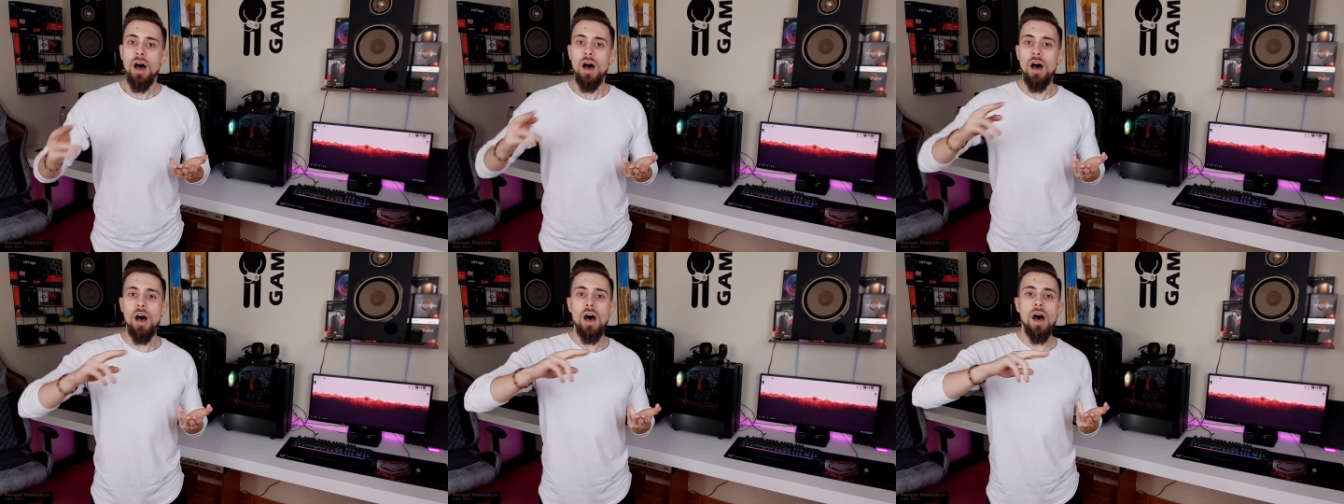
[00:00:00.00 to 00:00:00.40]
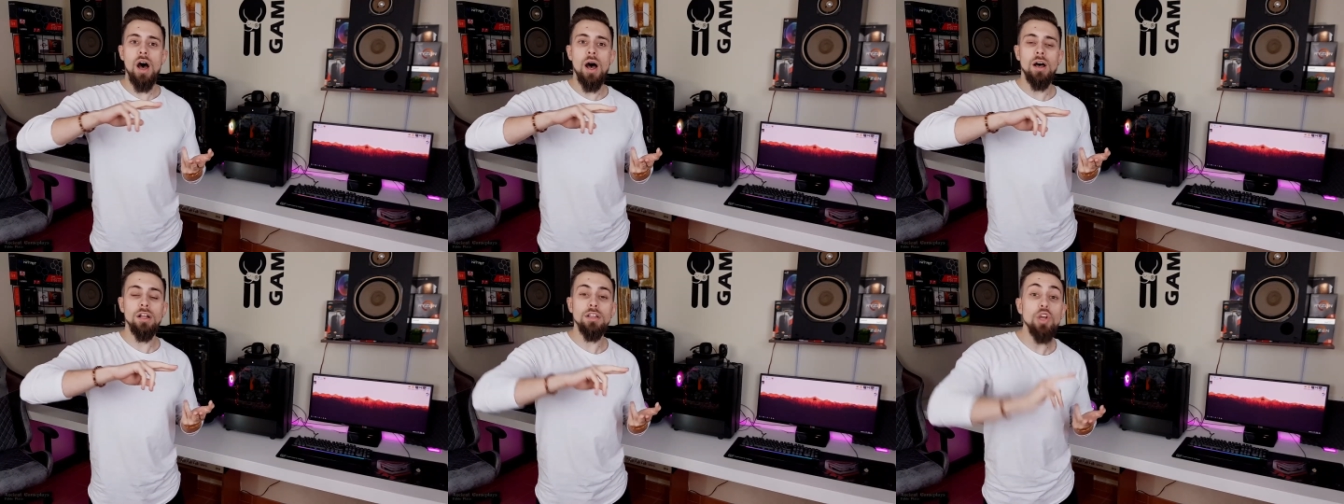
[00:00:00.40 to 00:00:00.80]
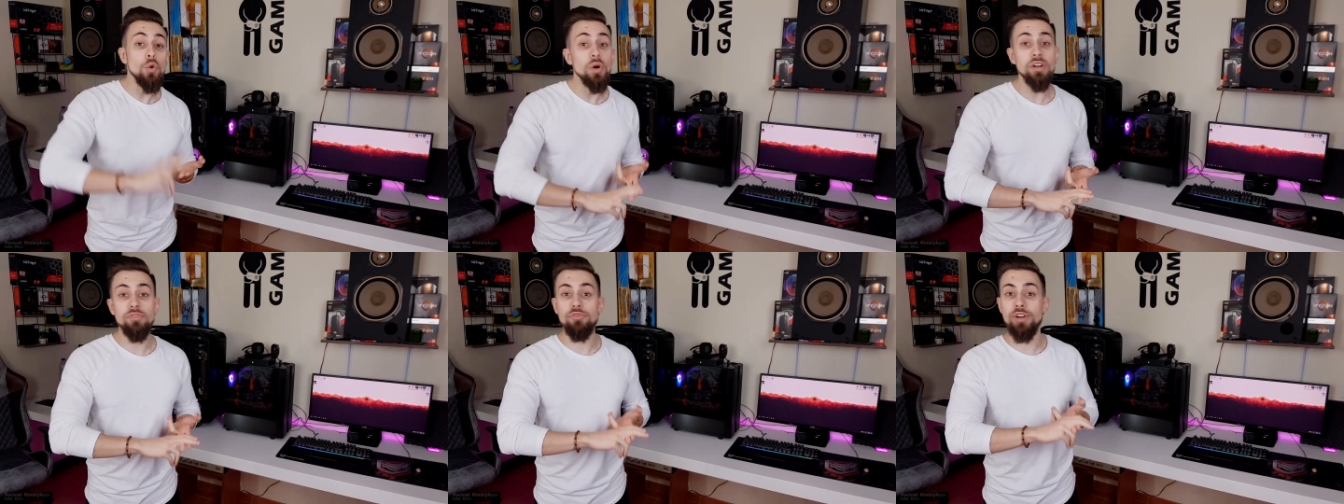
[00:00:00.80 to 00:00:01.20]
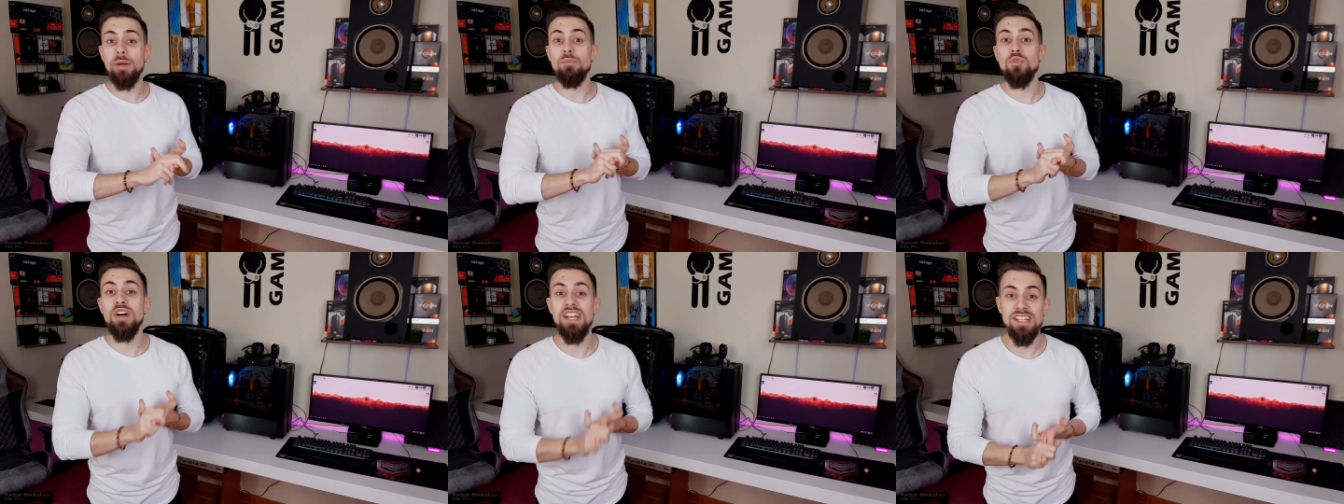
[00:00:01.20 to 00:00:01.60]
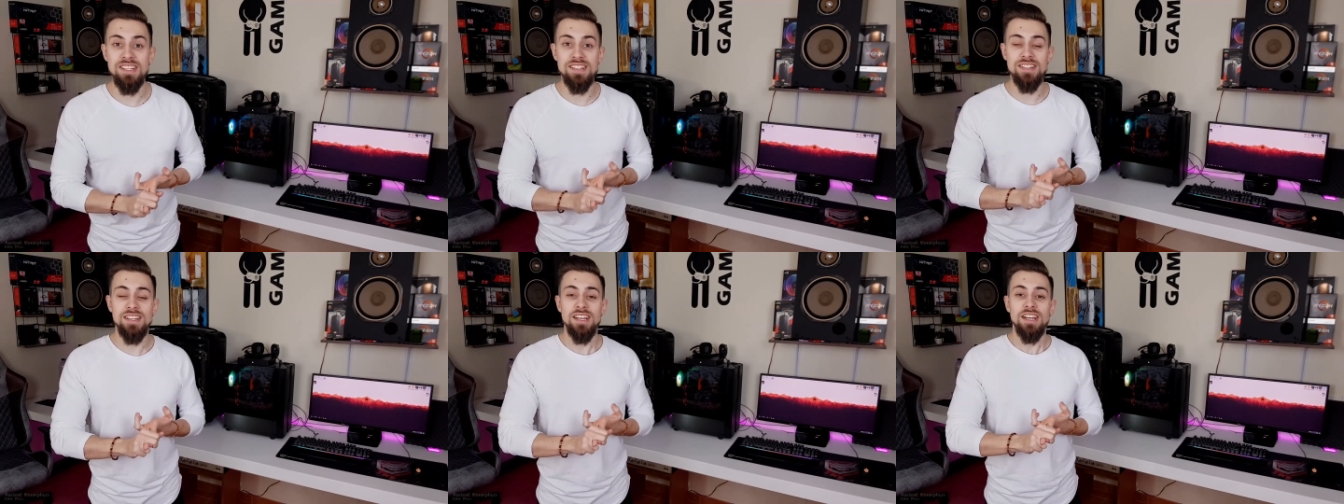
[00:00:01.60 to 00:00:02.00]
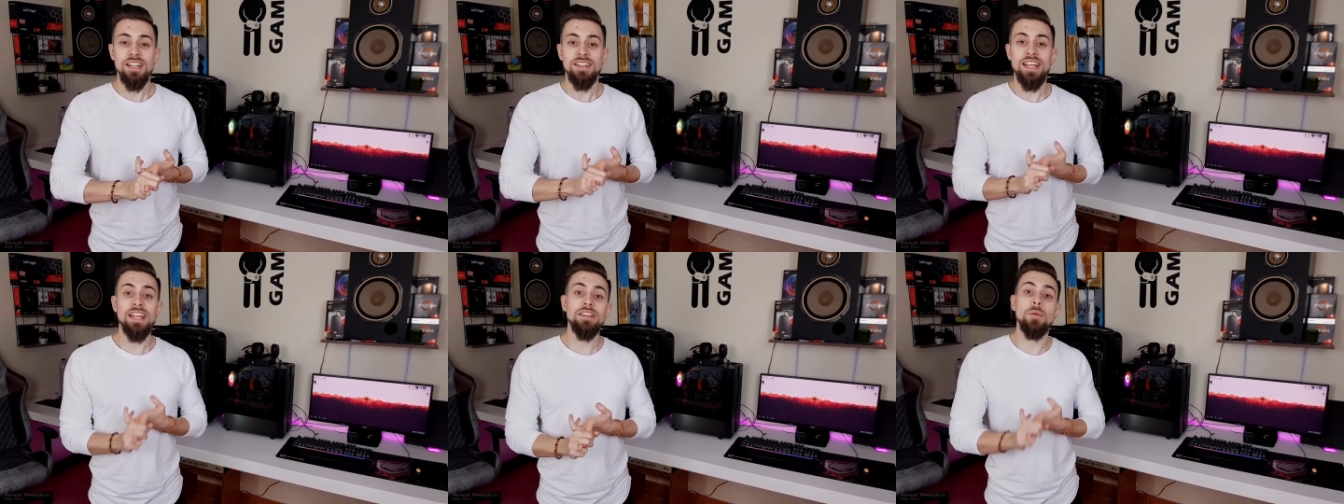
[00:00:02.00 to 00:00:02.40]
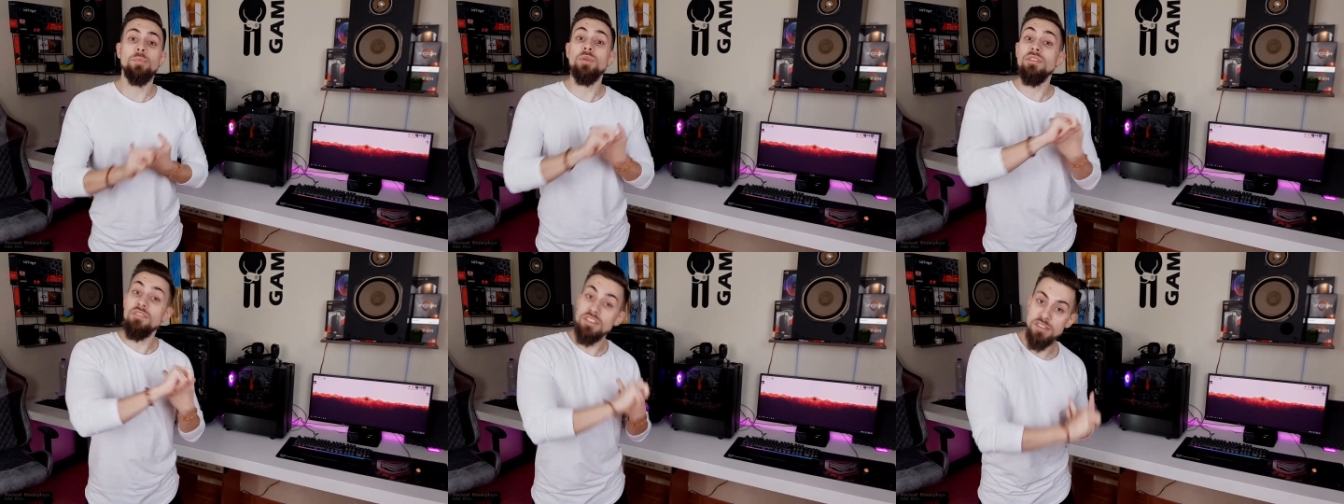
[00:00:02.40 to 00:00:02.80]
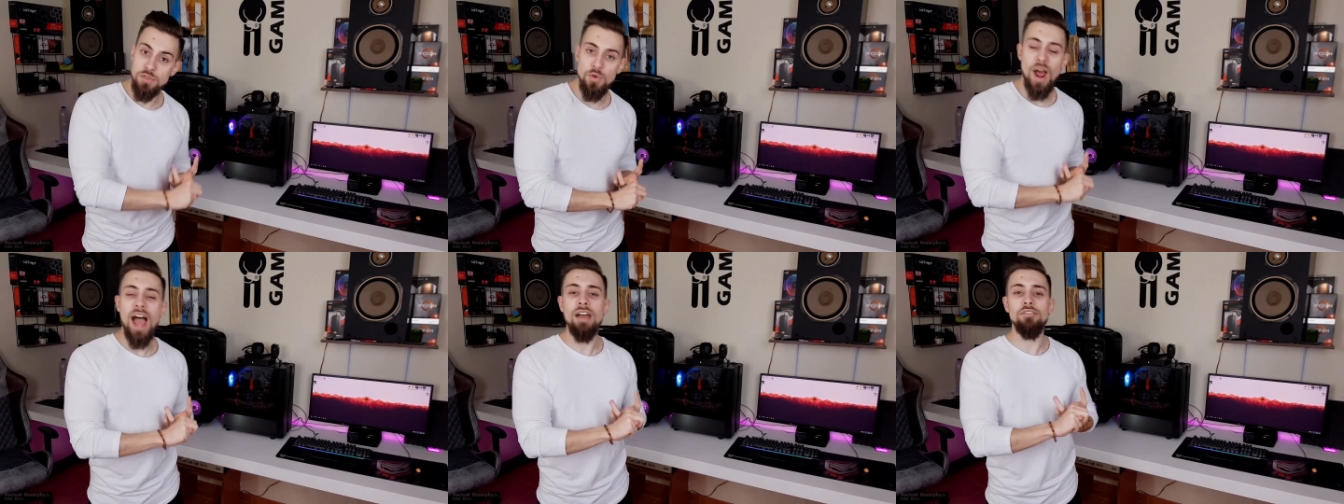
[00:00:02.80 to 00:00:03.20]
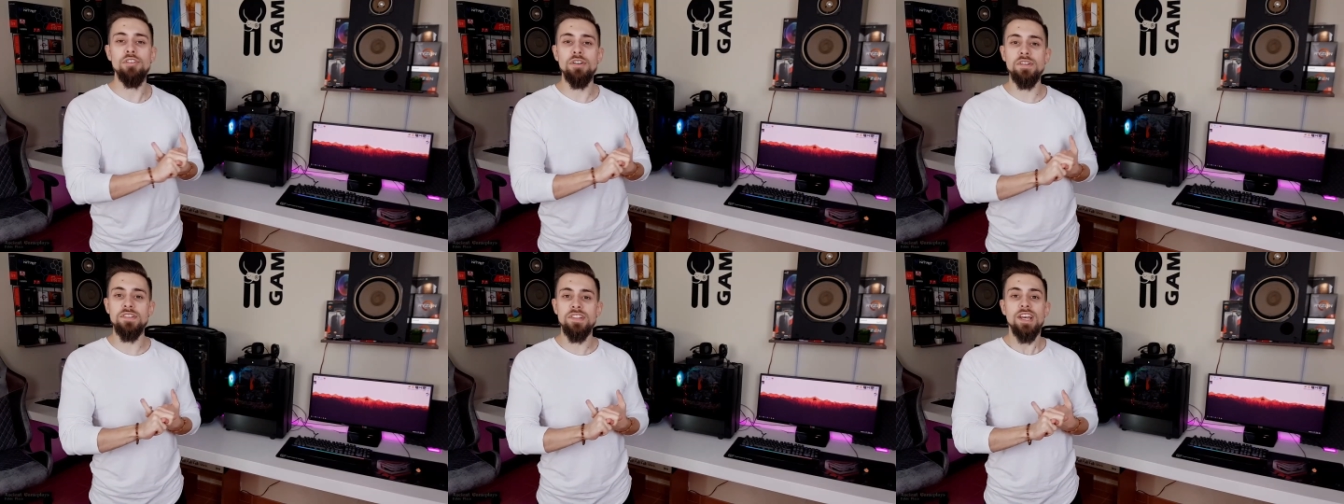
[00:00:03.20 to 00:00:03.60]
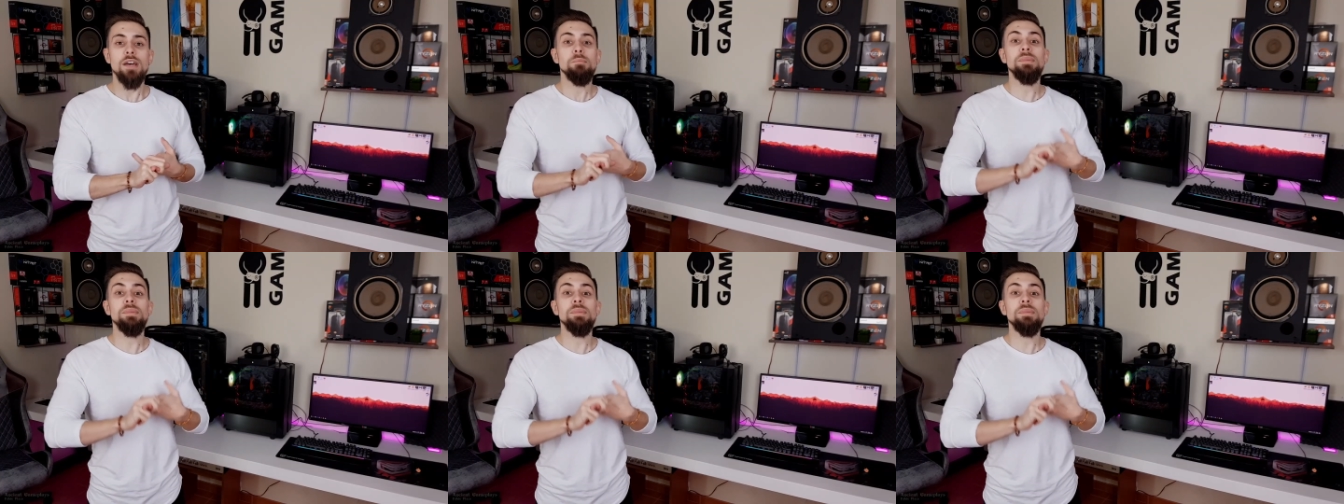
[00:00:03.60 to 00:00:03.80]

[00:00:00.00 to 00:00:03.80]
uh, lower frame rates than the previous drivers,